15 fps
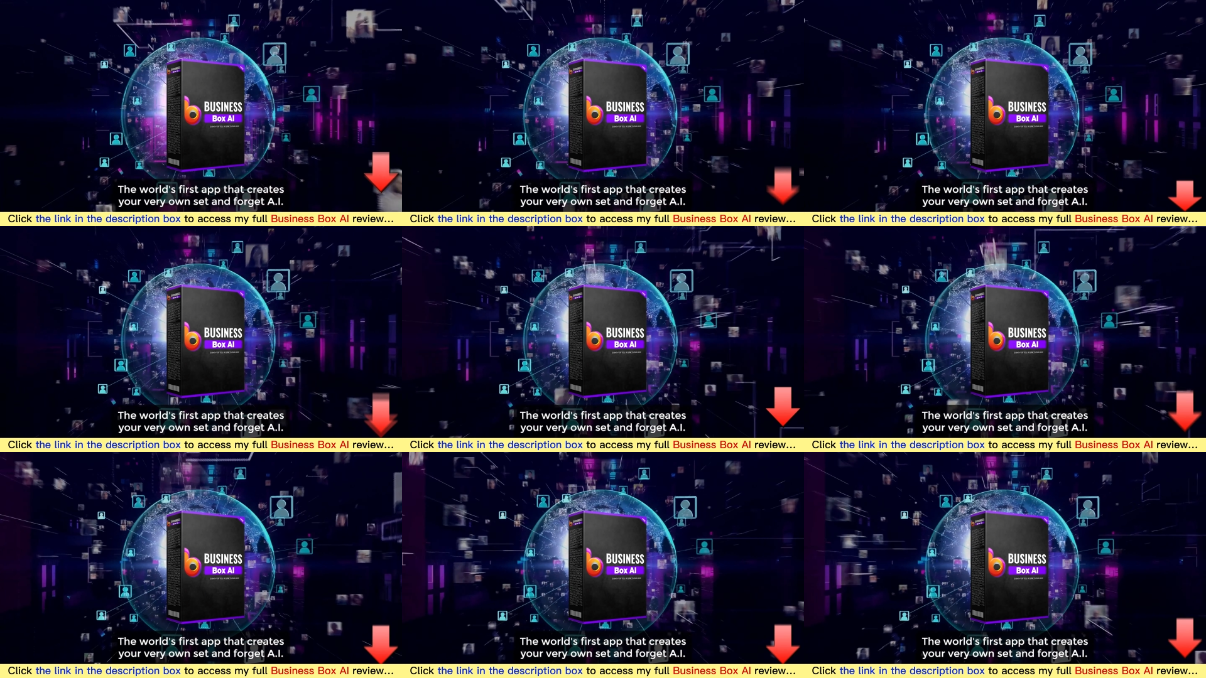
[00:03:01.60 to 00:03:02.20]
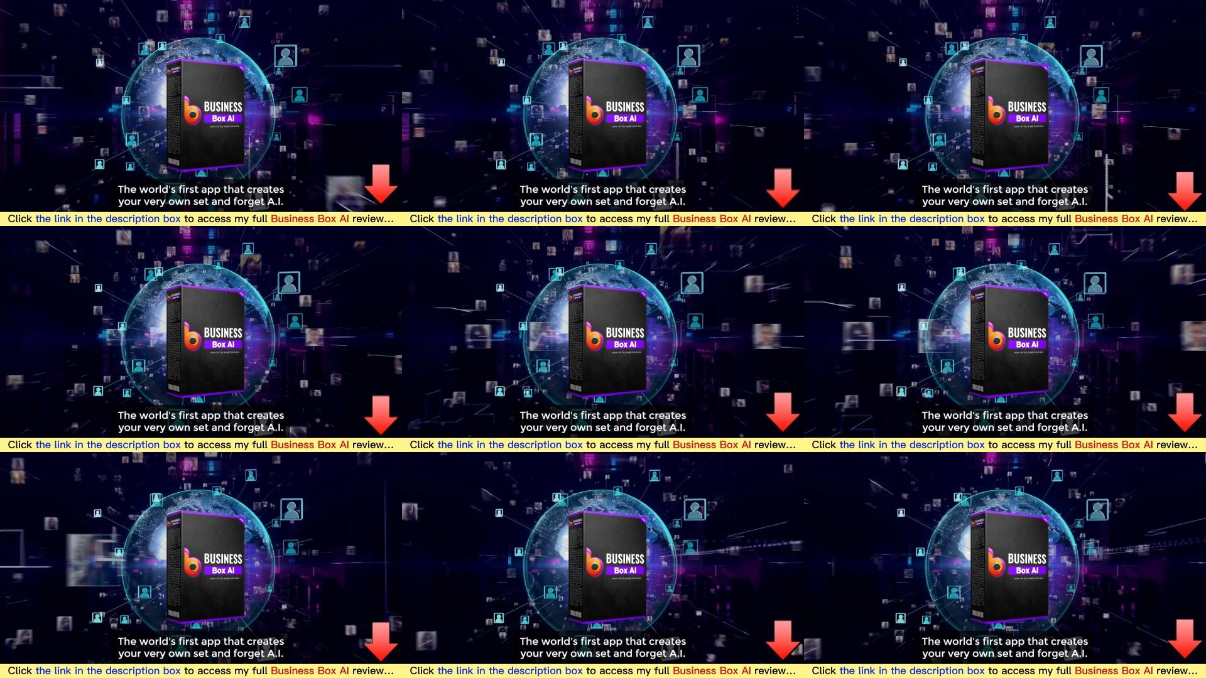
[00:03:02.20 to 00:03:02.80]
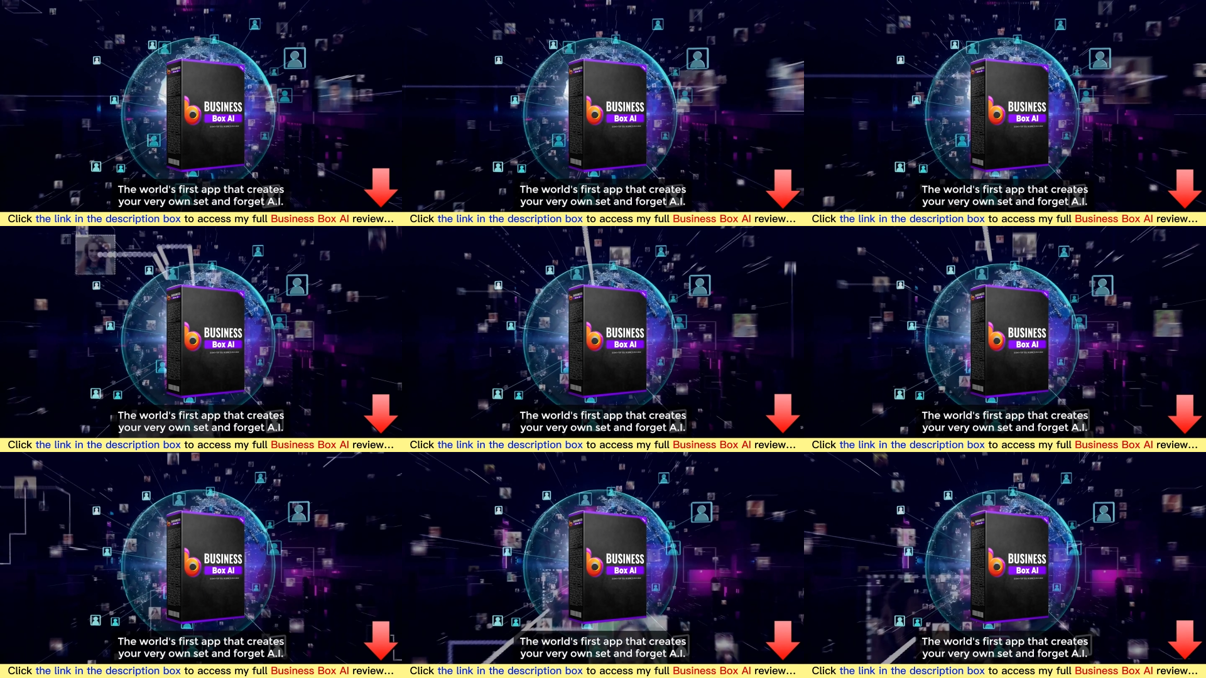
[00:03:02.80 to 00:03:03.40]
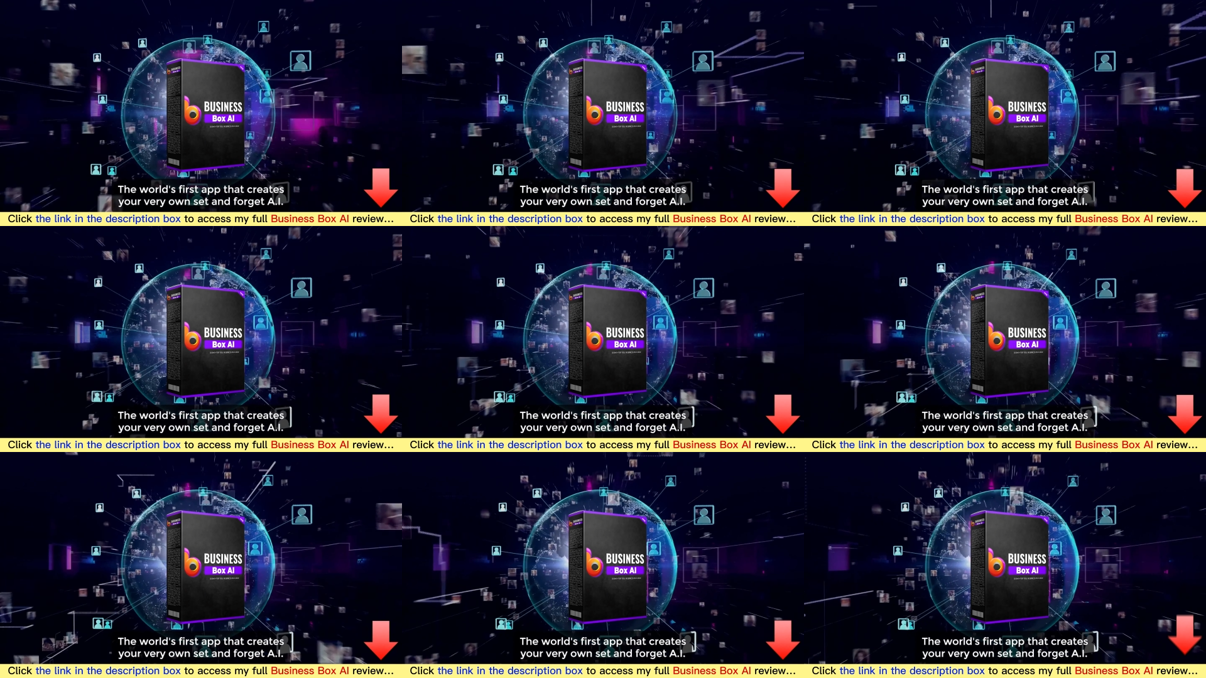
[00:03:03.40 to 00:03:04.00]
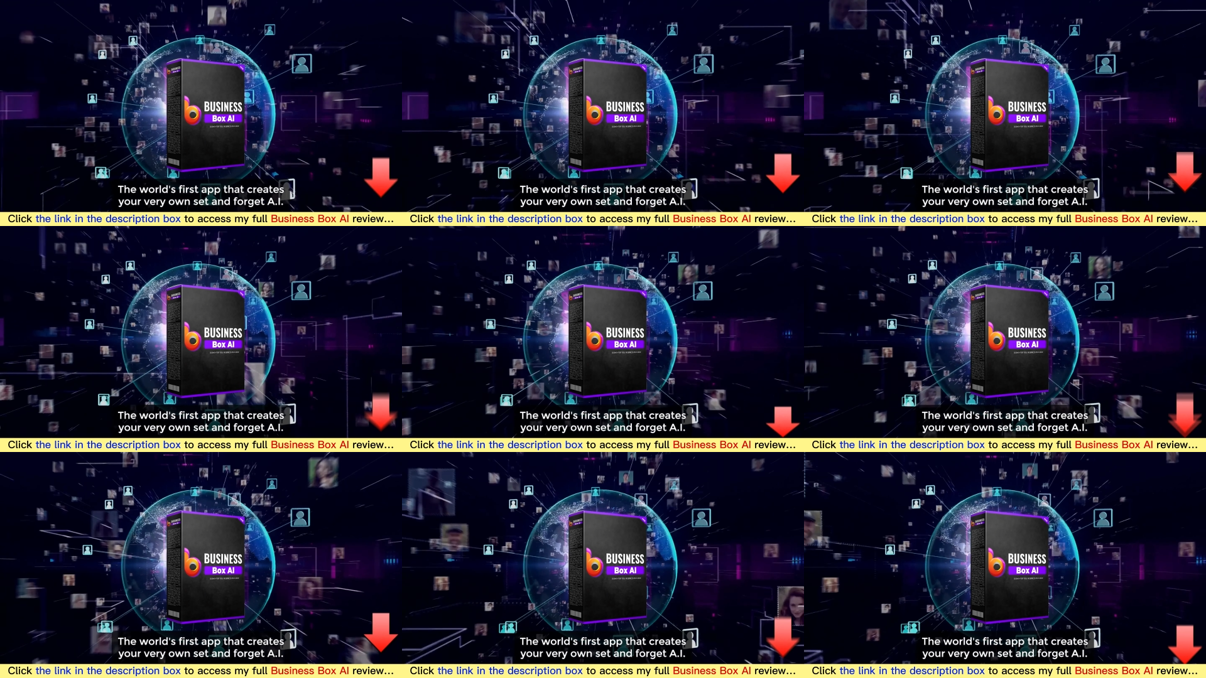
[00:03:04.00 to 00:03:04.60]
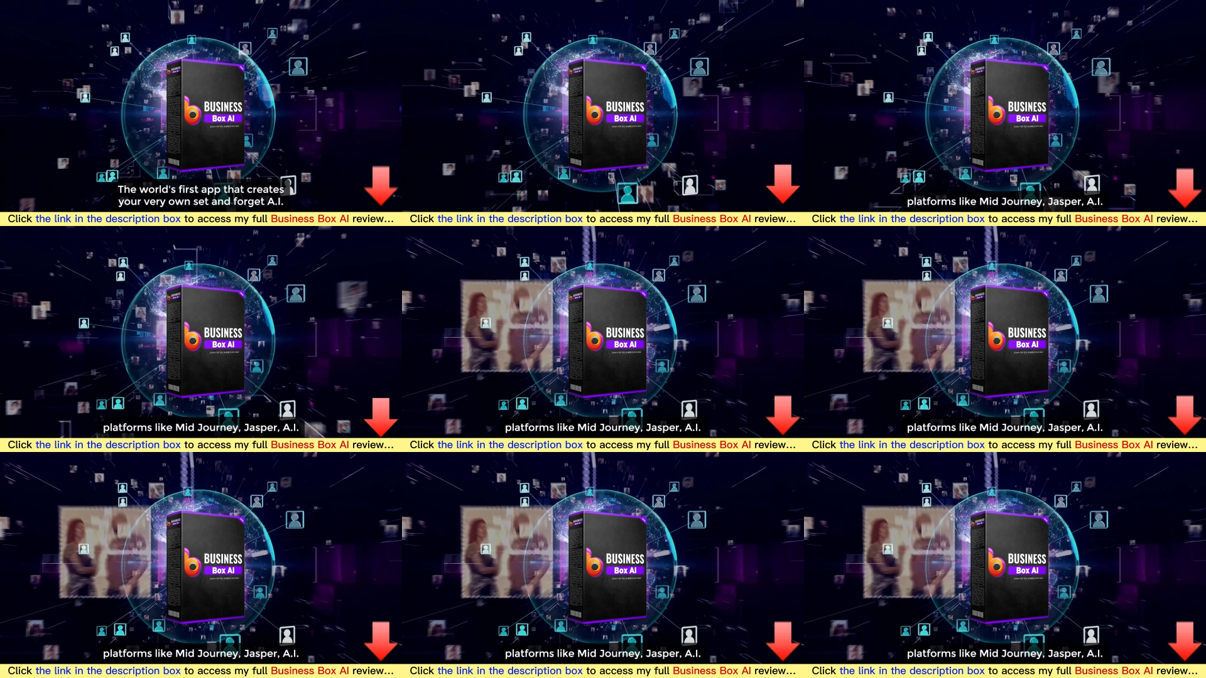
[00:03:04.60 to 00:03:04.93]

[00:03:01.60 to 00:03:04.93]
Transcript: (no speaker visible)